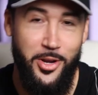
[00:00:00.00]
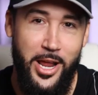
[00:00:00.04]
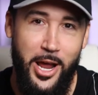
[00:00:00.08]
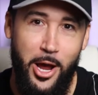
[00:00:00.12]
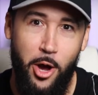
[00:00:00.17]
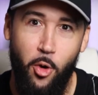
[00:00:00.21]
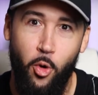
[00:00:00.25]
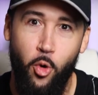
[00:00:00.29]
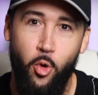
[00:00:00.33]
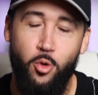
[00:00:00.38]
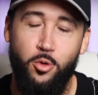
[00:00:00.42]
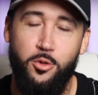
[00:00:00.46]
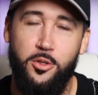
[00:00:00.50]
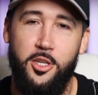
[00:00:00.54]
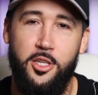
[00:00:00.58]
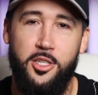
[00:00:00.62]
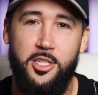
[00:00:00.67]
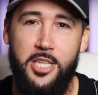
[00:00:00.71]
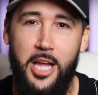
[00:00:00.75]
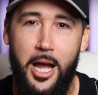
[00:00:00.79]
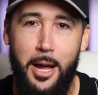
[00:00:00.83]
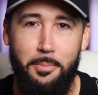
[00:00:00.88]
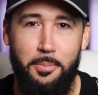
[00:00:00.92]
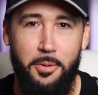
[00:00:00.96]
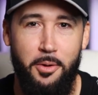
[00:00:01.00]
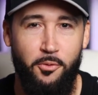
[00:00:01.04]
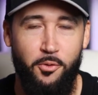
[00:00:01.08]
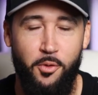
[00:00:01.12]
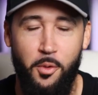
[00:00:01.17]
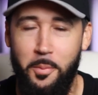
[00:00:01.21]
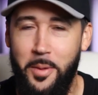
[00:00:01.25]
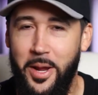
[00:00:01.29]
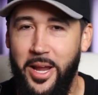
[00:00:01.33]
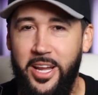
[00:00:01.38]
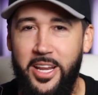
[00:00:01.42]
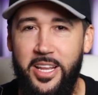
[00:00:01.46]
now who's to stop him
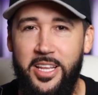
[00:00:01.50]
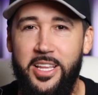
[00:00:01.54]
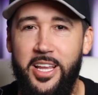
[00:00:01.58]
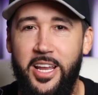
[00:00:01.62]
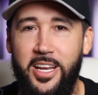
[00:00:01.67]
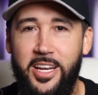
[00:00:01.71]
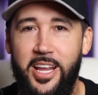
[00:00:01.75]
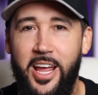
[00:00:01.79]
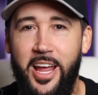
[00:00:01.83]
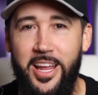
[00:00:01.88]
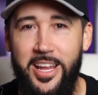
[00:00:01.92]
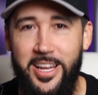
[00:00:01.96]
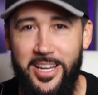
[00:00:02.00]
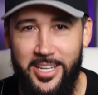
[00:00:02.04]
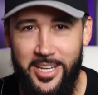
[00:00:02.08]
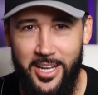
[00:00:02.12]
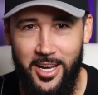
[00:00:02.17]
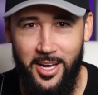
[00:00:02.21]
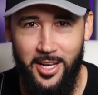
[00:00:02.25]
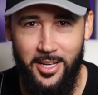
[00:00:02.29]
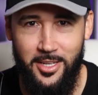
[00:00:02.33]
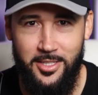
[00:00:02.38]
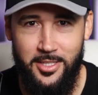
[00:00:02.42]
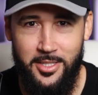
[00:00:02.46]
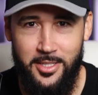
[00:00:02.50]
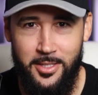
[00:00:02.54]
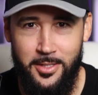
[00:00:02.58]
from anything that he does?